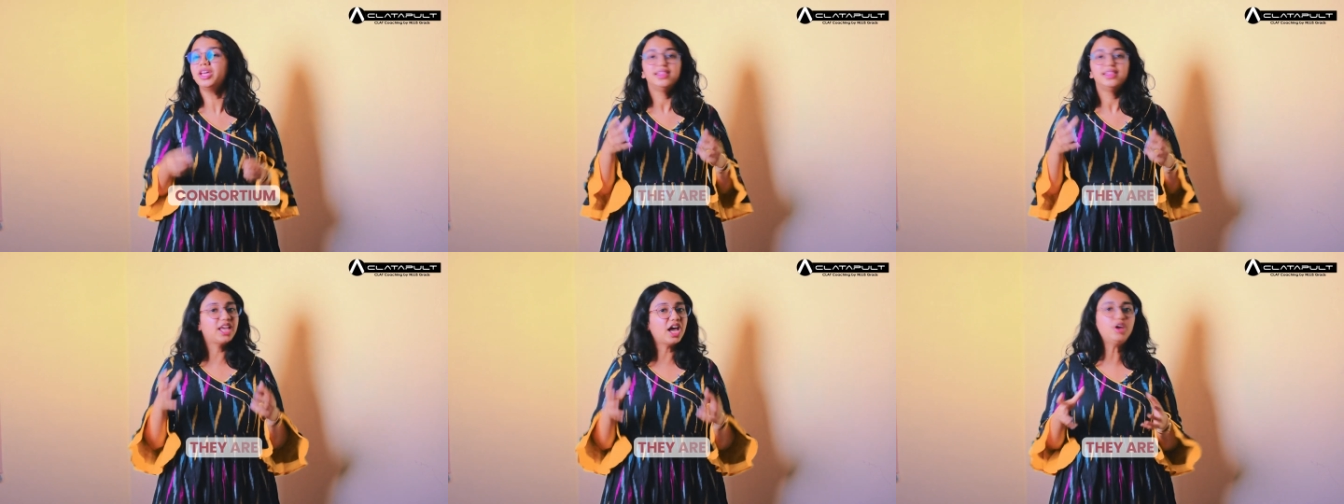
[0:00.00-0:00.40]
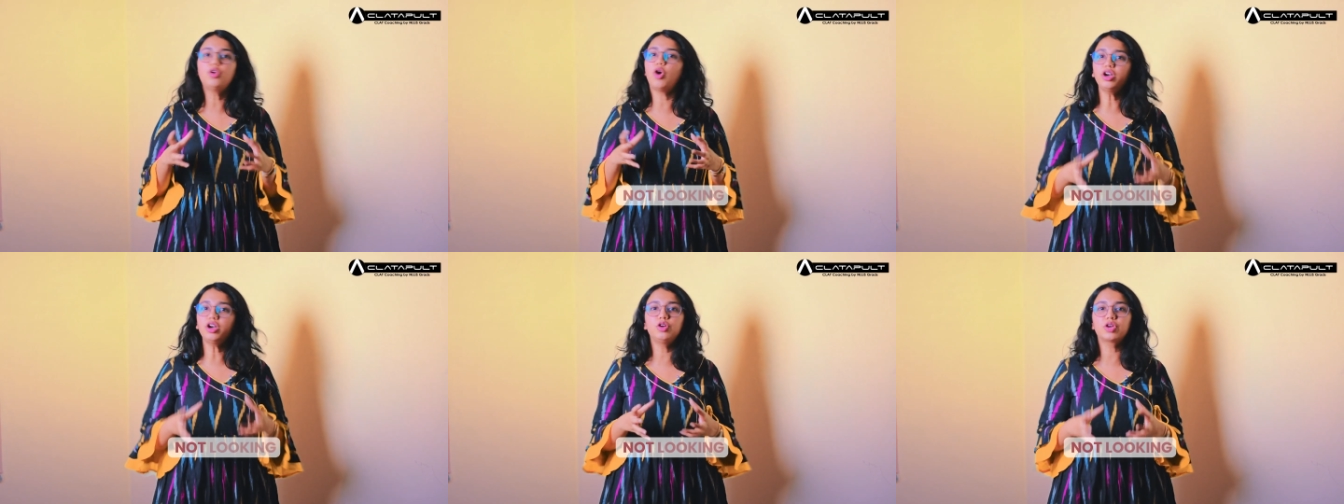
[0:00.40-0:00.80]
they are
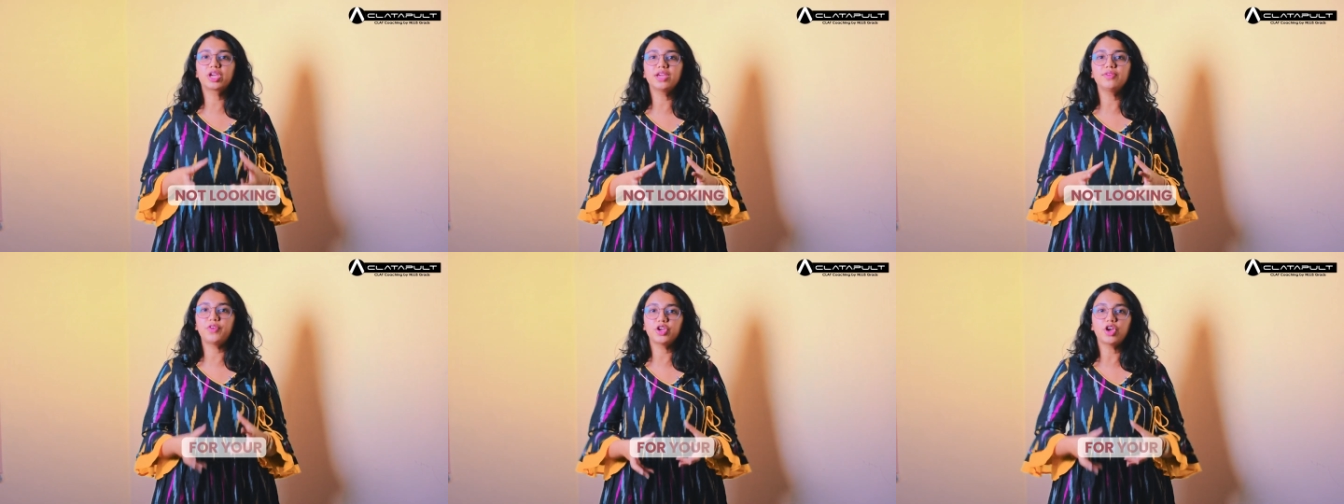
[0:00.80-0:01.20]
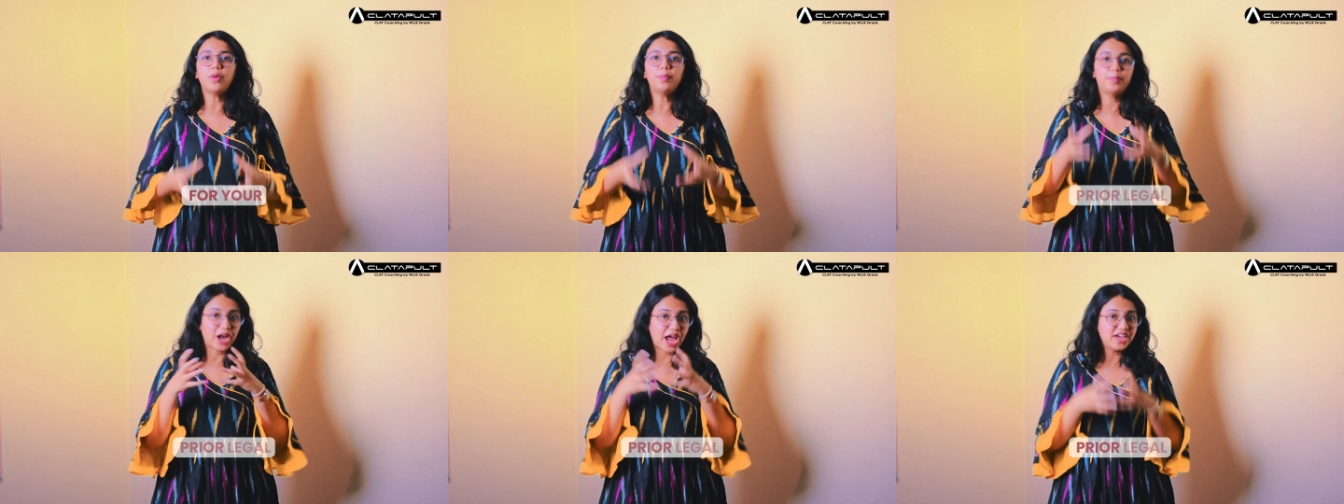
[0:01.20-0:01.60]
not looking for your
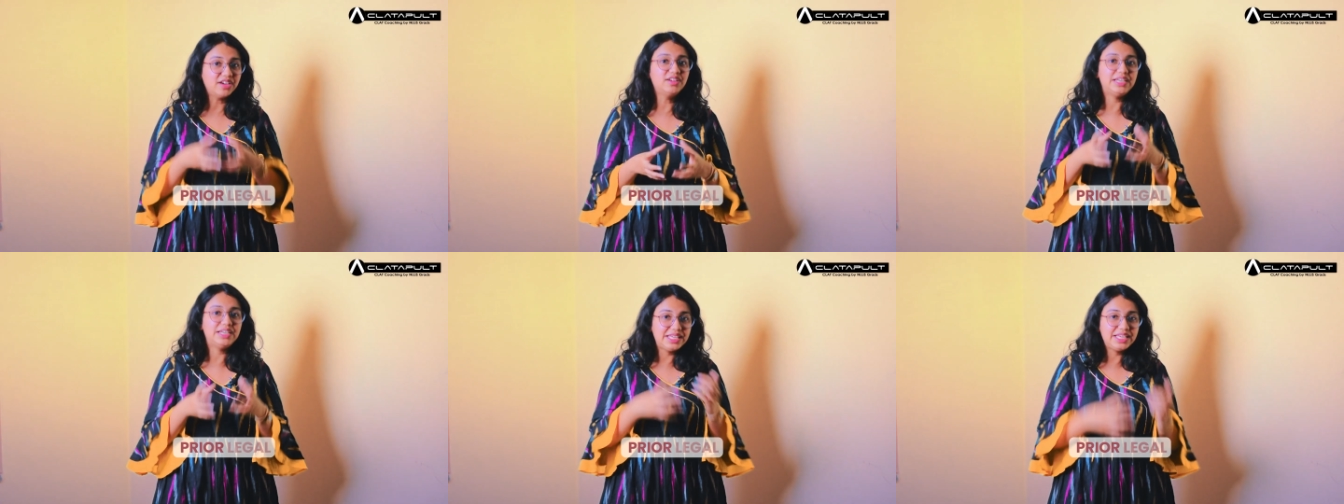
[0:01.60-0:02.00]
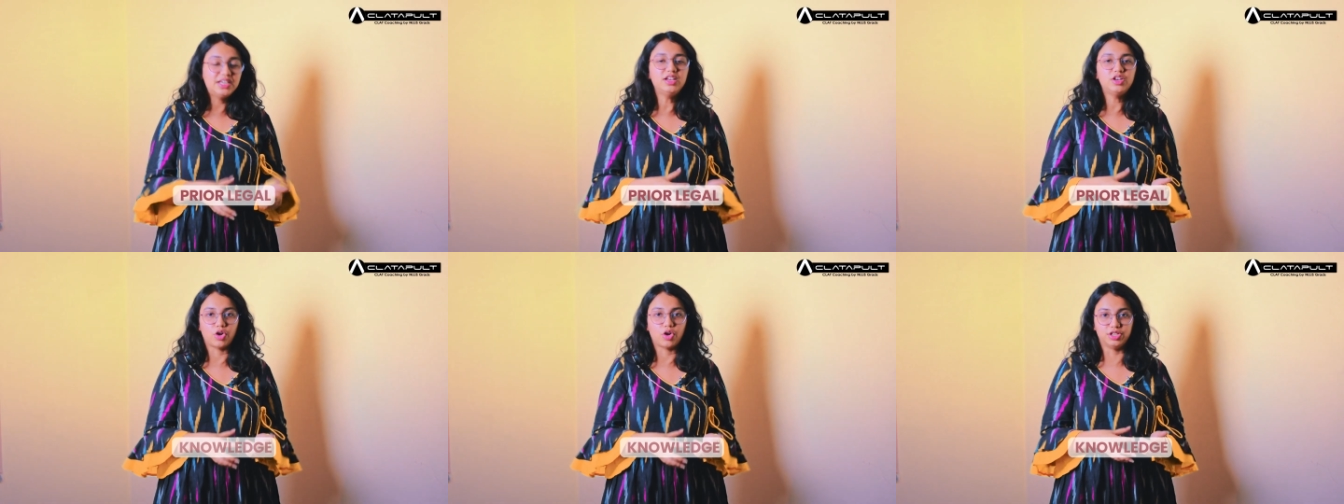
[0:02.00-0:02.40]
prior
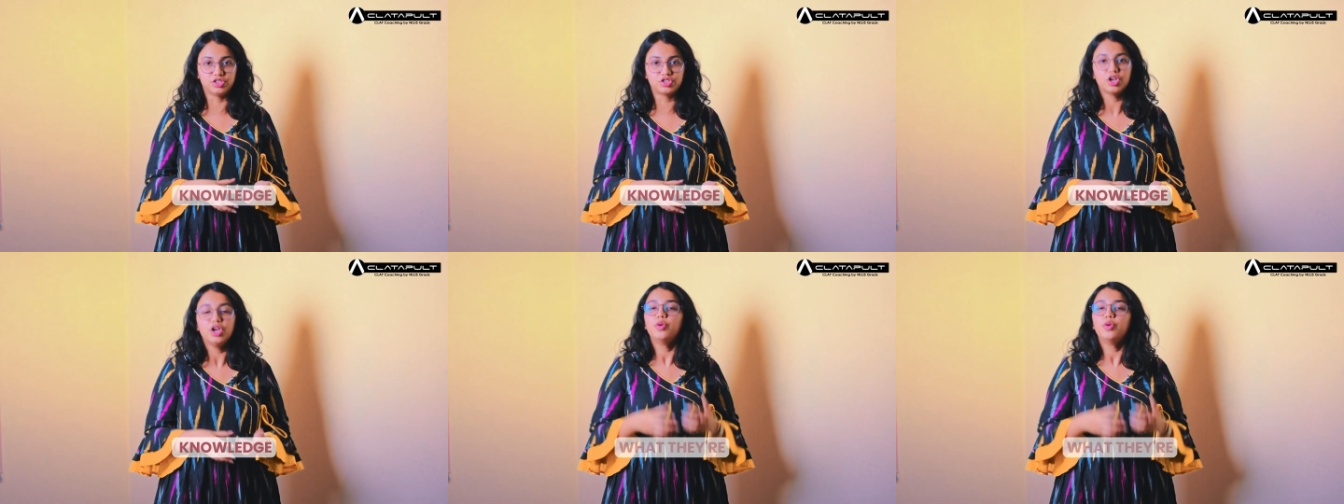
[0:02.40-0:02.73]
legal knowledge.